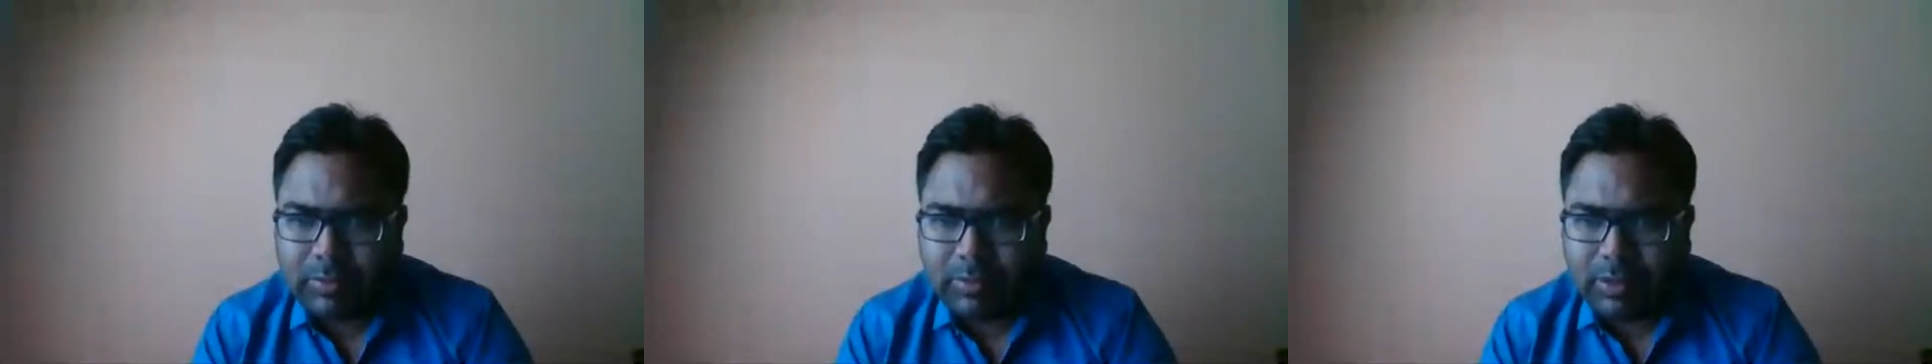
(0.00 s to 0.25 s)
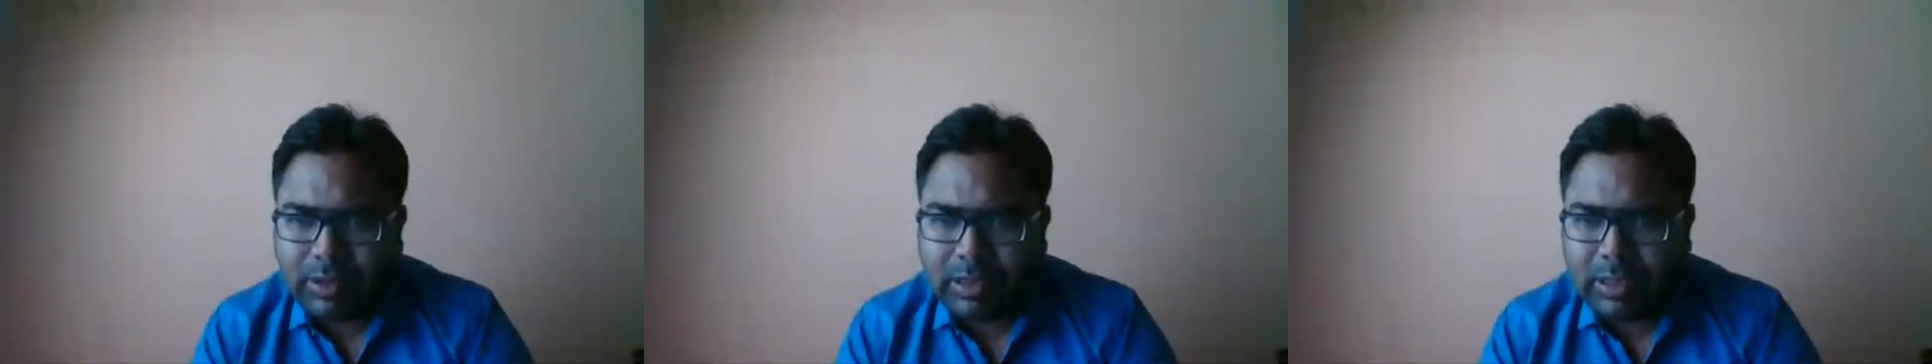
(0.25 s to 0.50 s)

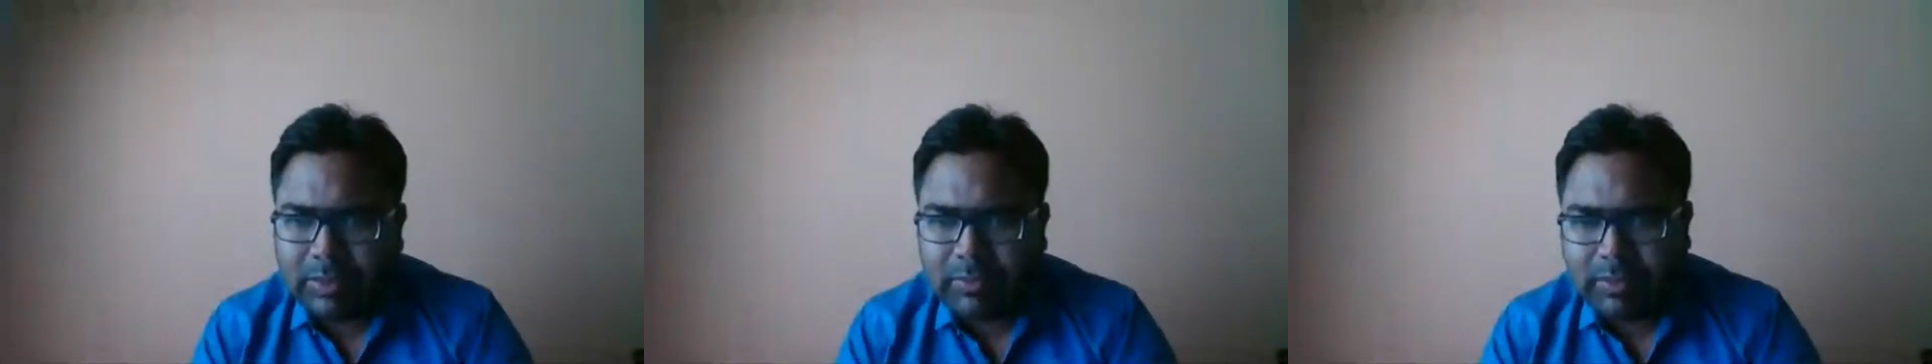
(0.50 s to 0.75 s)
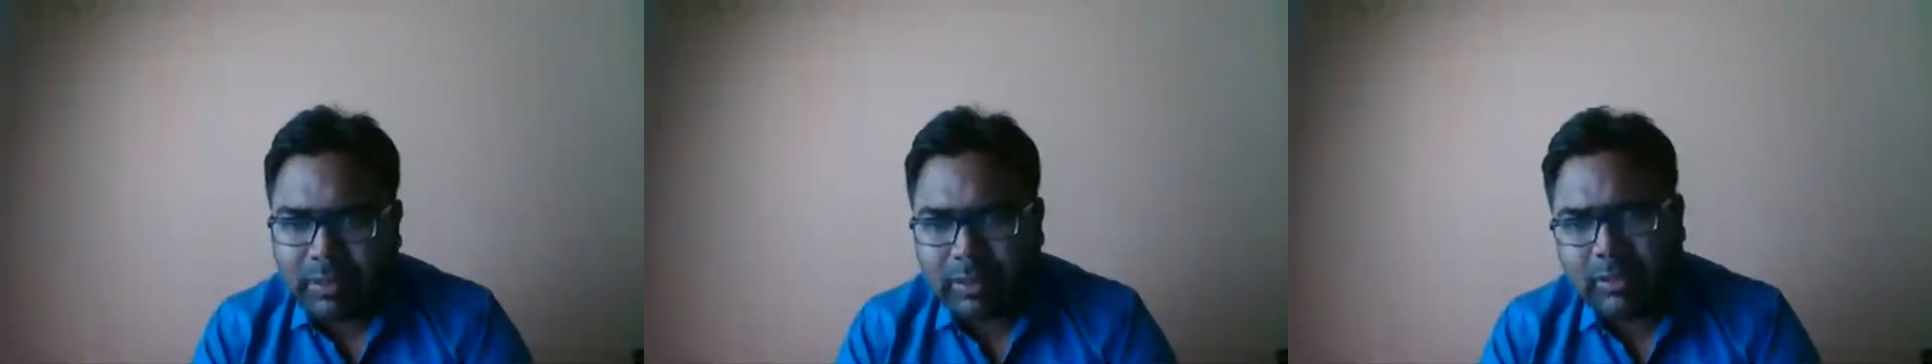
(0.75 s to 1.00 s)
what they
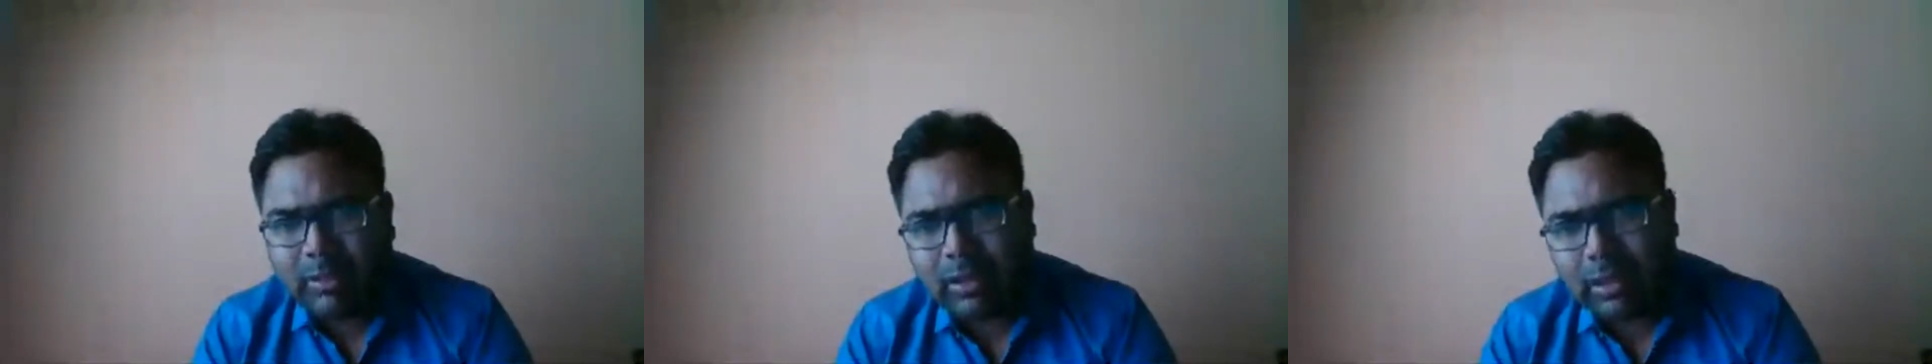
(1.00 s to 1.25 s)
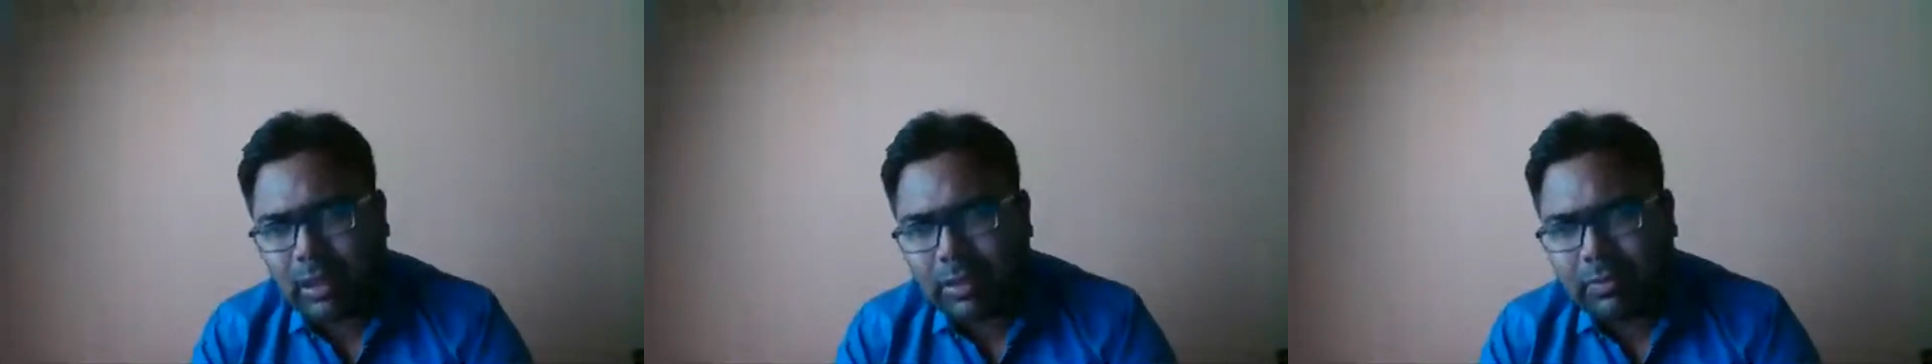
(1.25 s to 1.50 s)
have done,
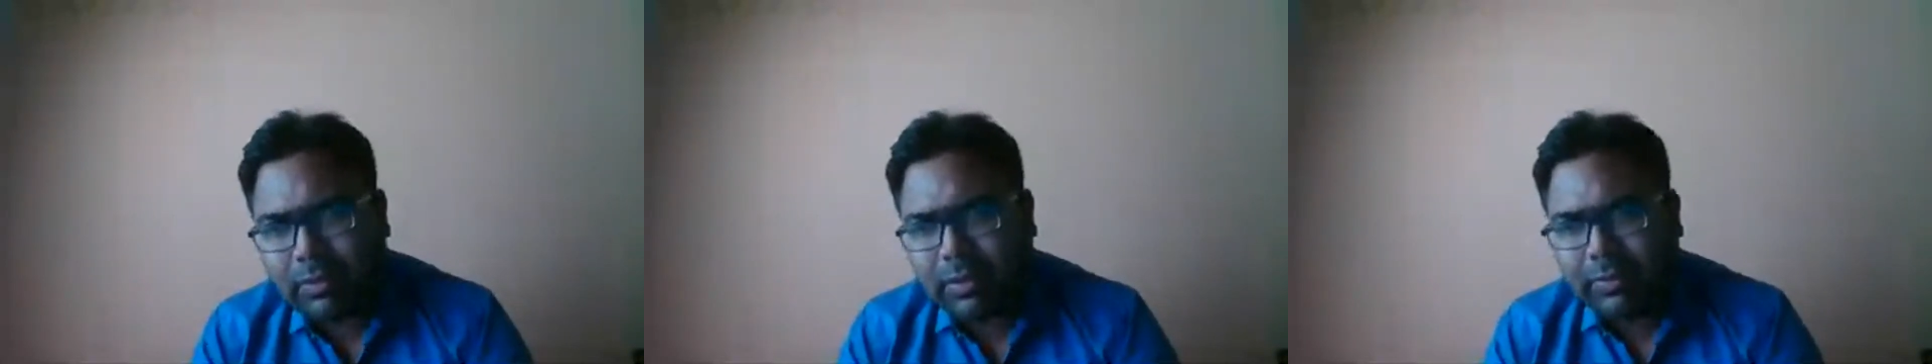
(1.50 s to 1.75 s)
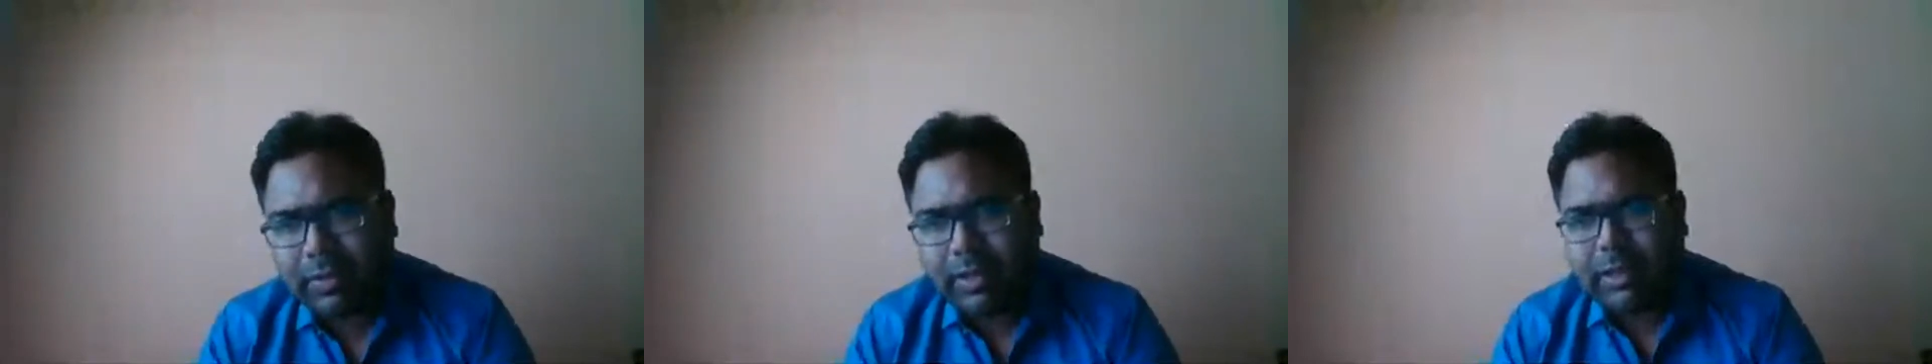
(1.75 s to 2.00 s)
they have
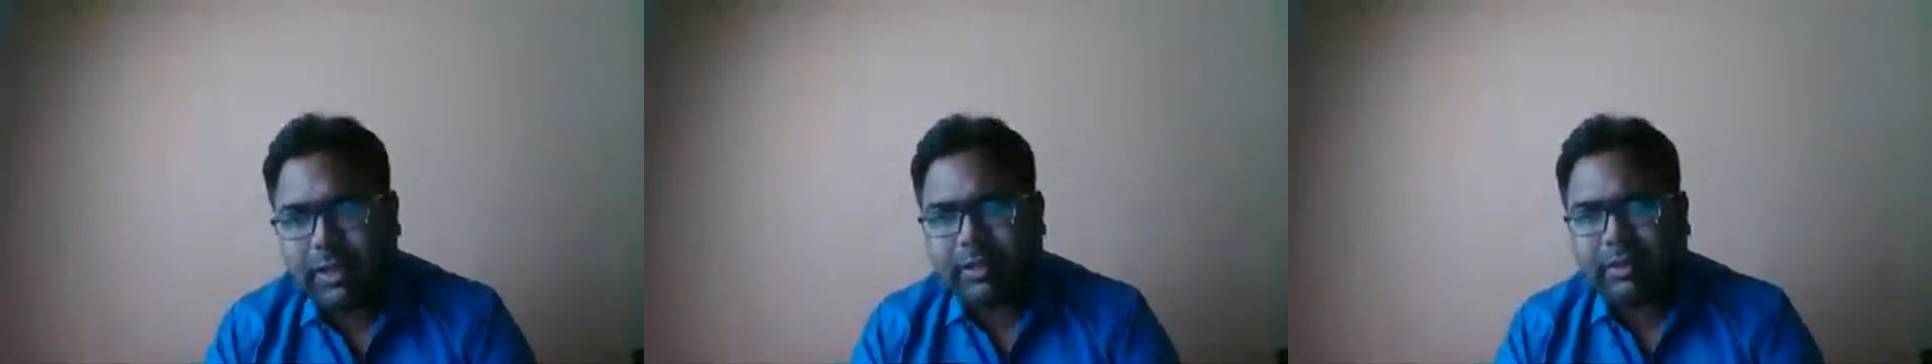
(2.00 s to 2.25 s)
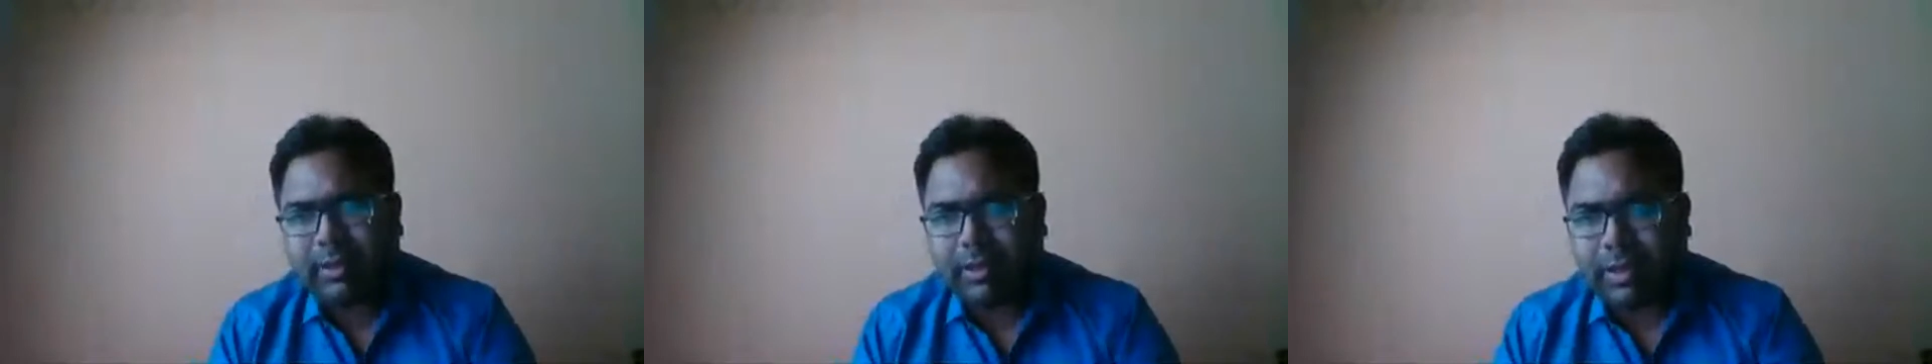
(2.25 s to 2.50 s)
defined
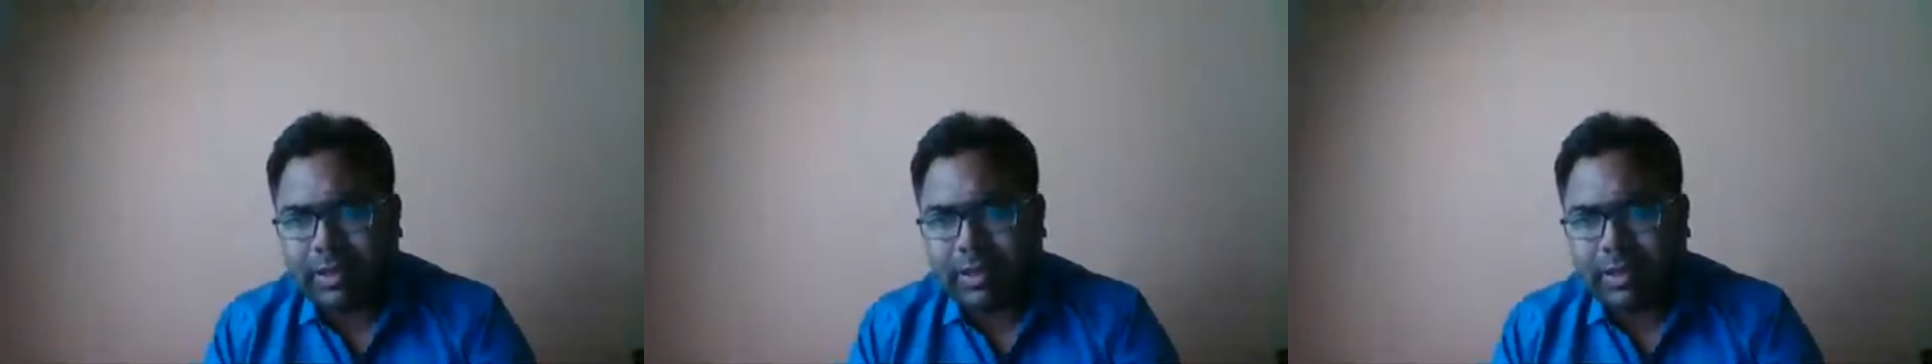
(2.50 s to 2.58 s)
a